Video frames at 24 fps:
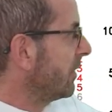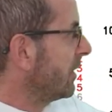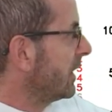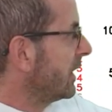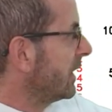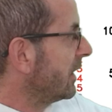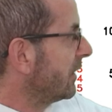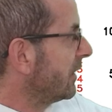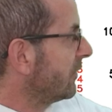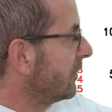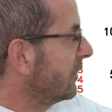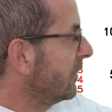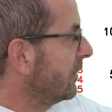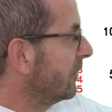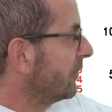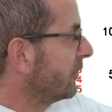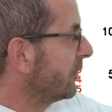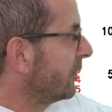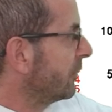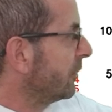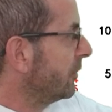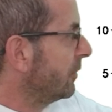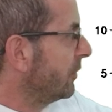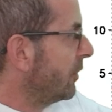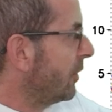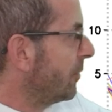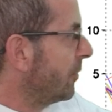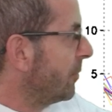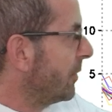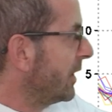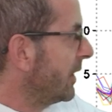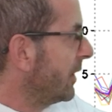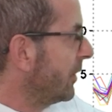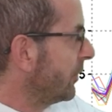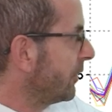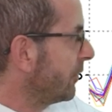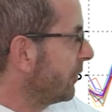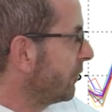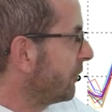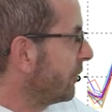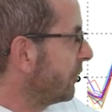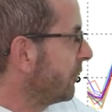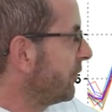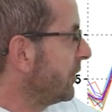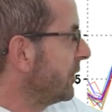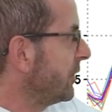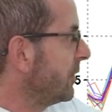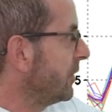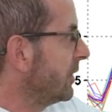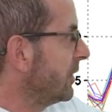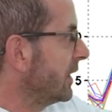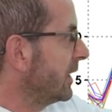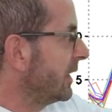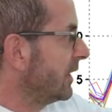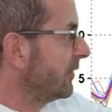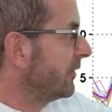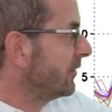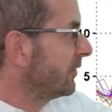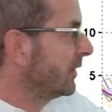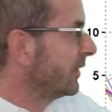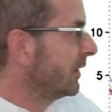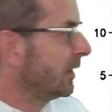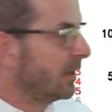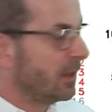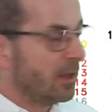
it turns a lot milder for a few days.